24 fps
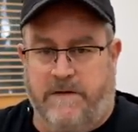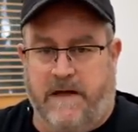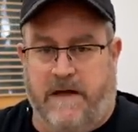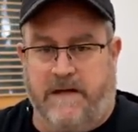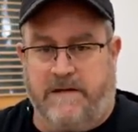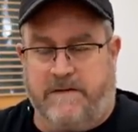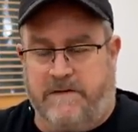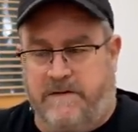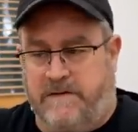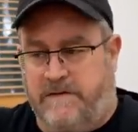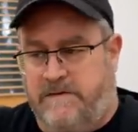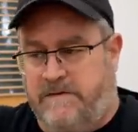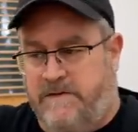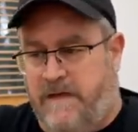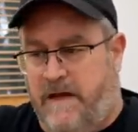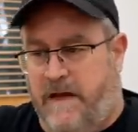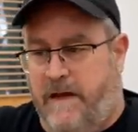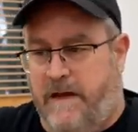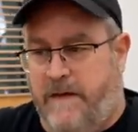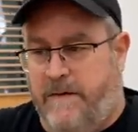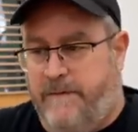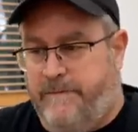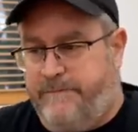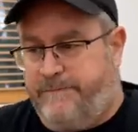that
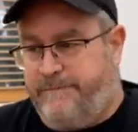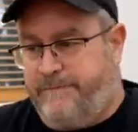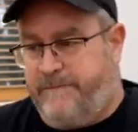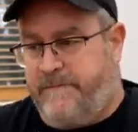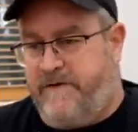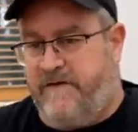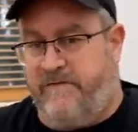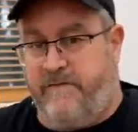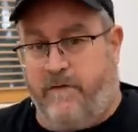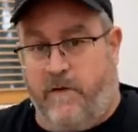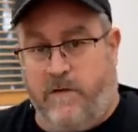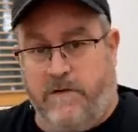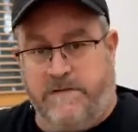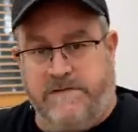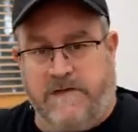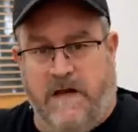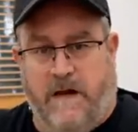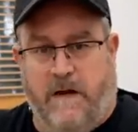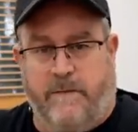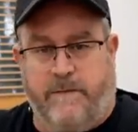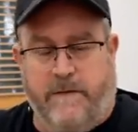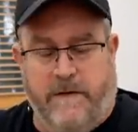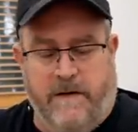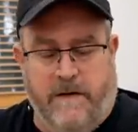folds
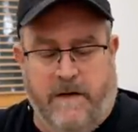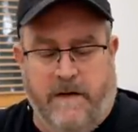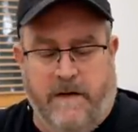up.